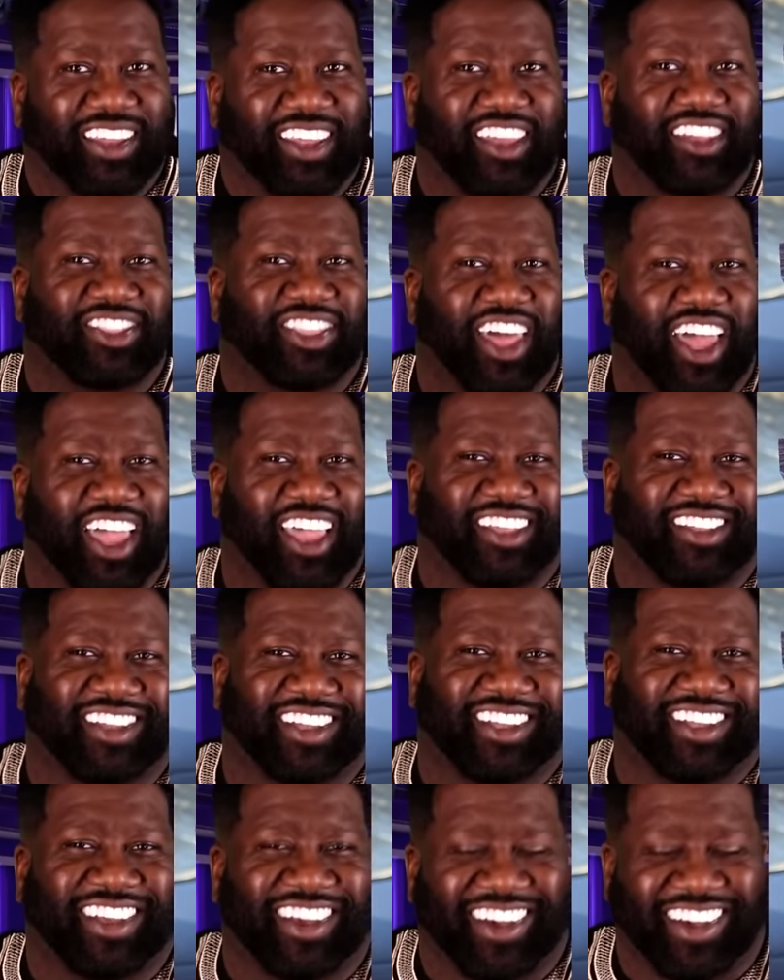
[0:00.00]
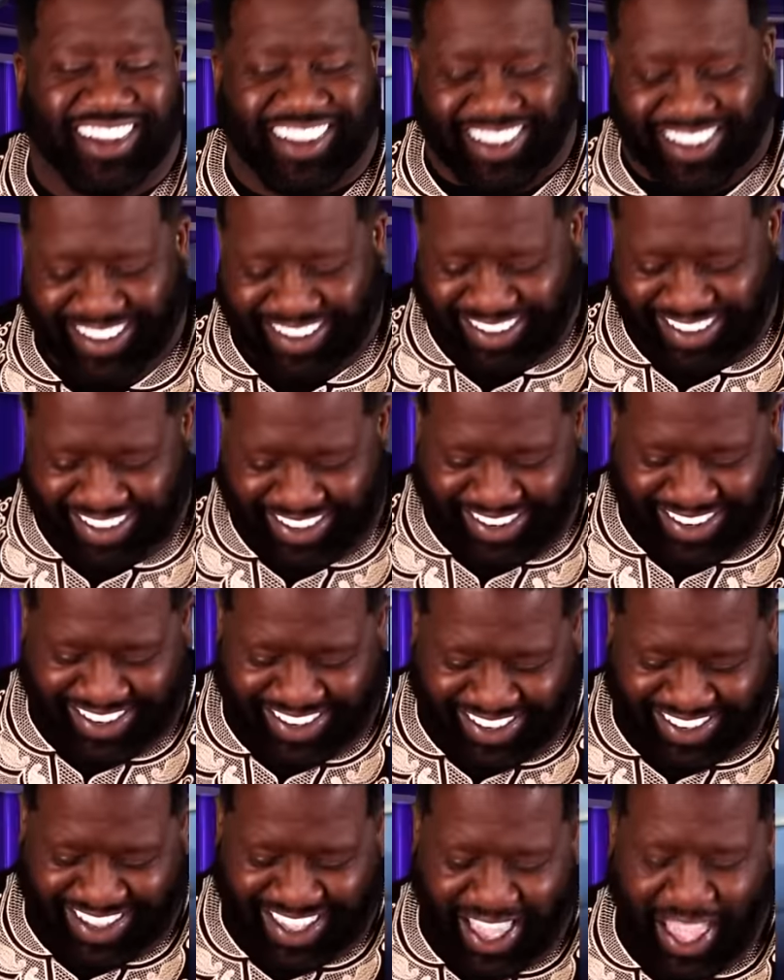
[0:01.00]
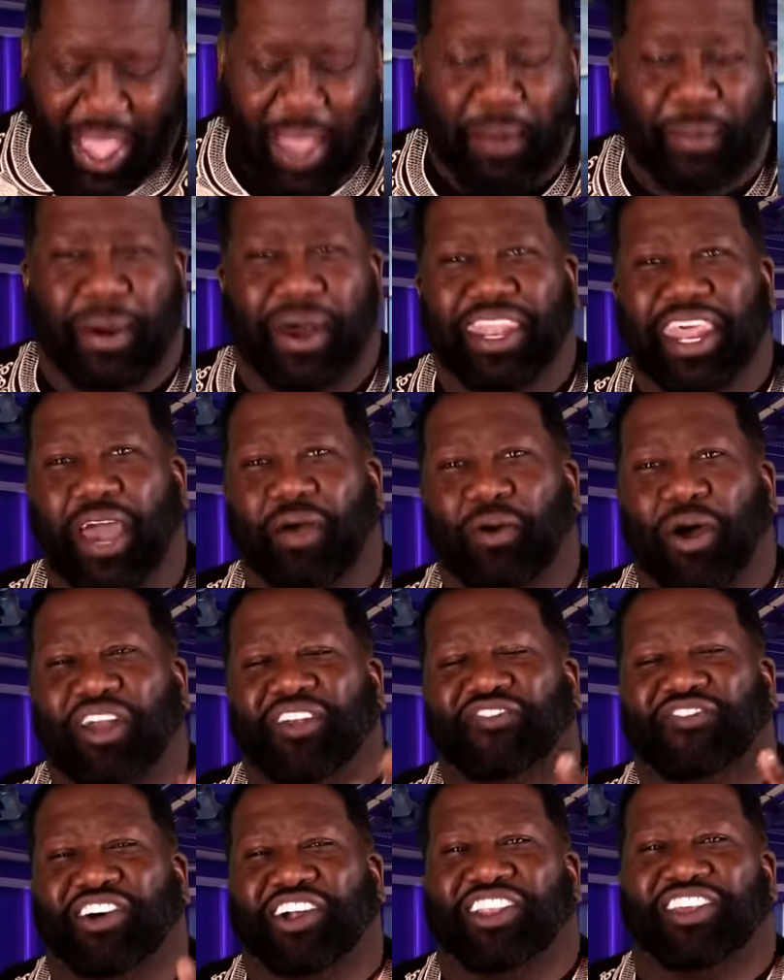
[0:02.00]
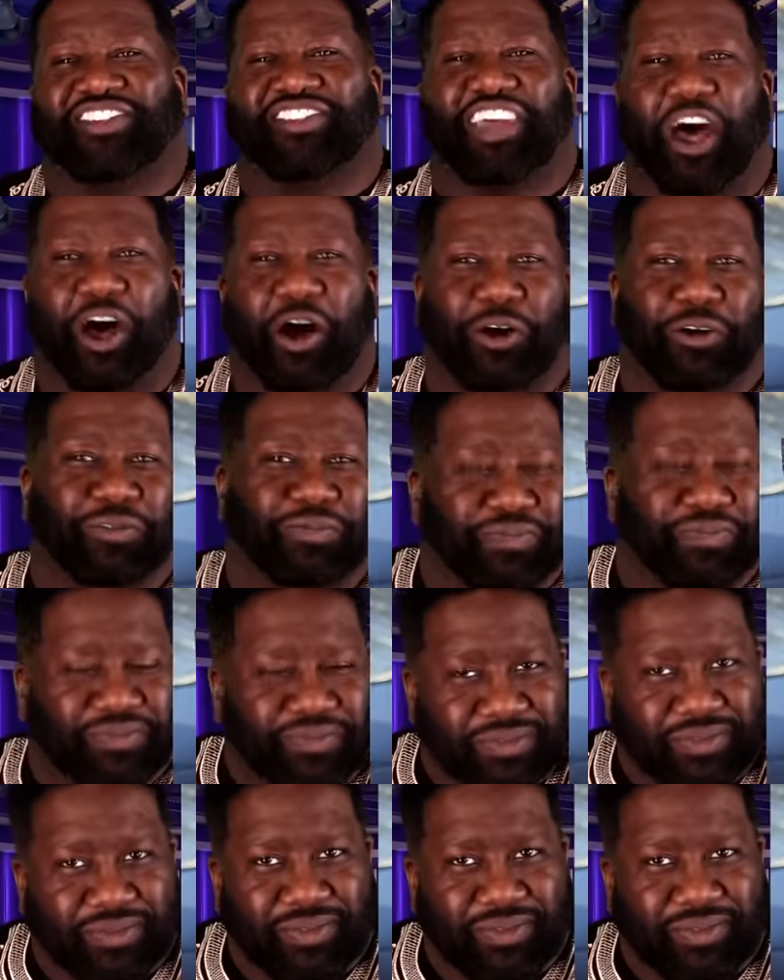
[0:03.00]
These things are good. but they wasn't full of salt.